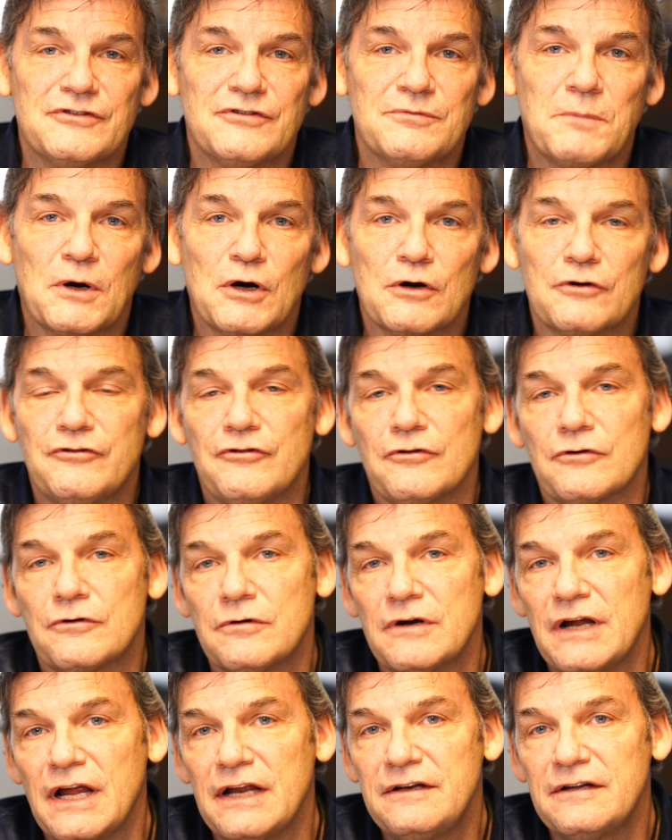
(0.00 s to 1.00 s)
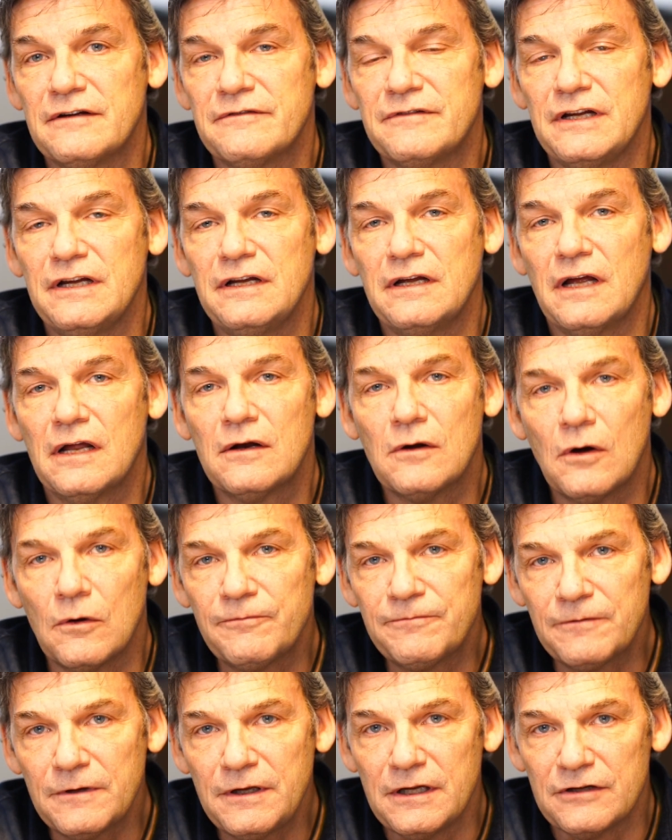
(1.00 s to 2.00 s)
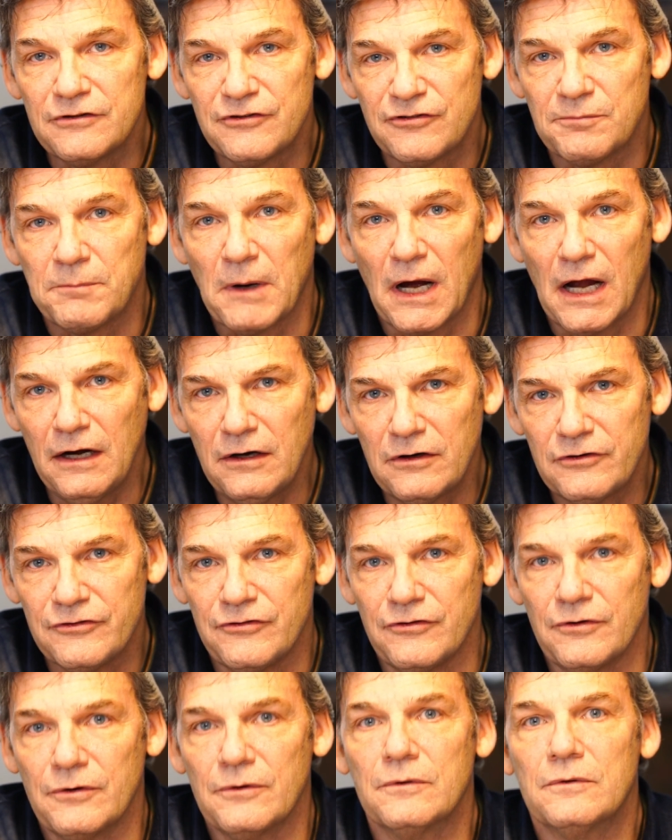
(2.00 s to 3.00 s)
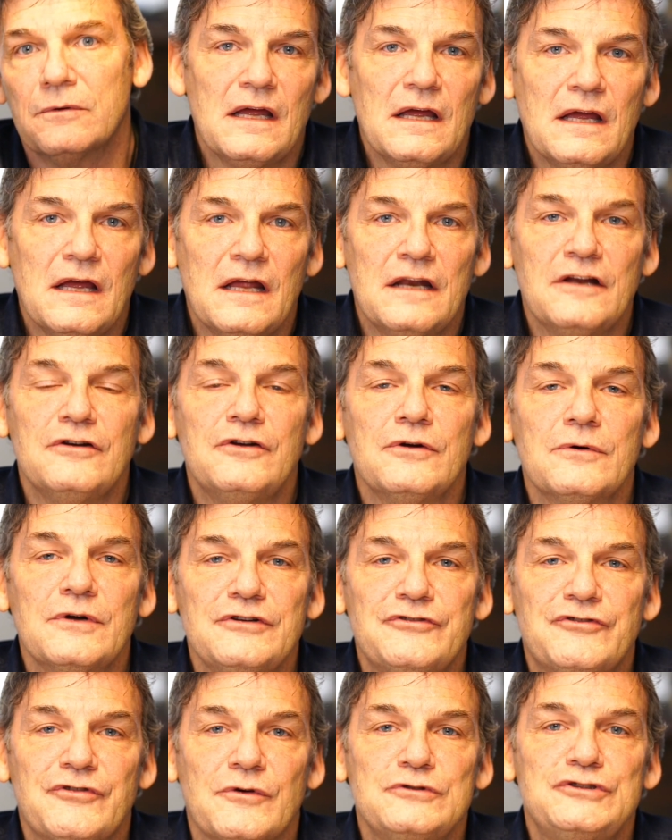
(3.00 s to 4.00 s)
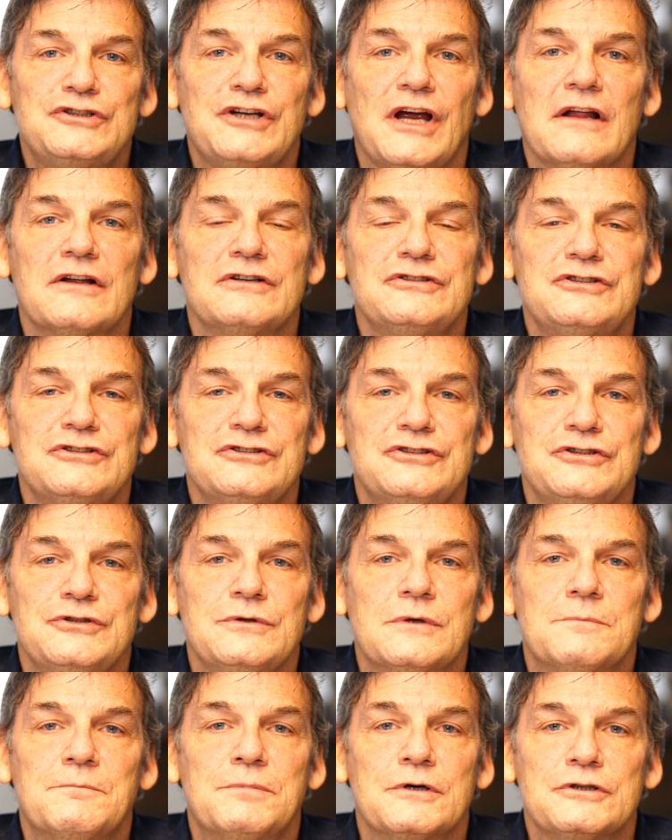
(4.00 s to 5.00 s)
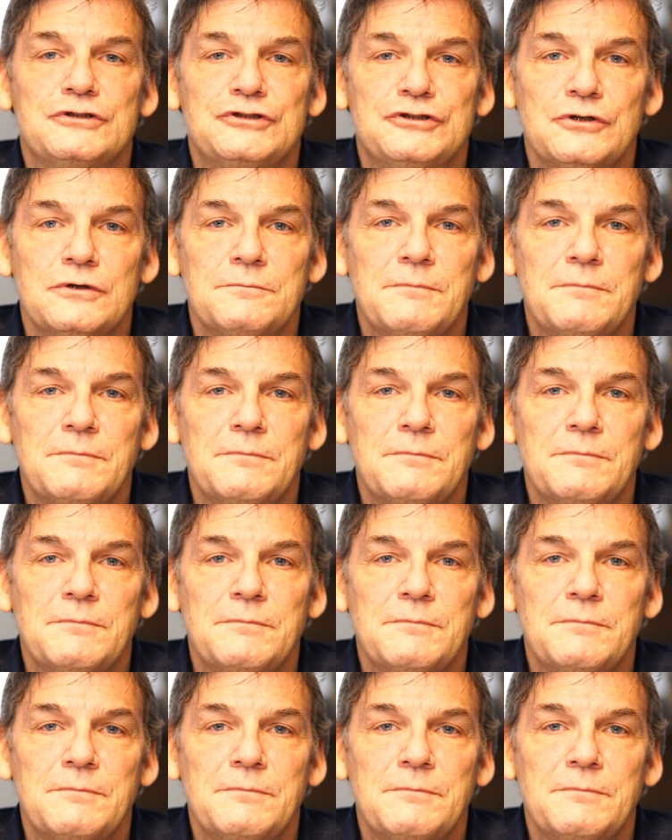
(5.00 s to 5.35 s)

sparks your creativity and hopefully inspires you. And in doing so, challenges you to push your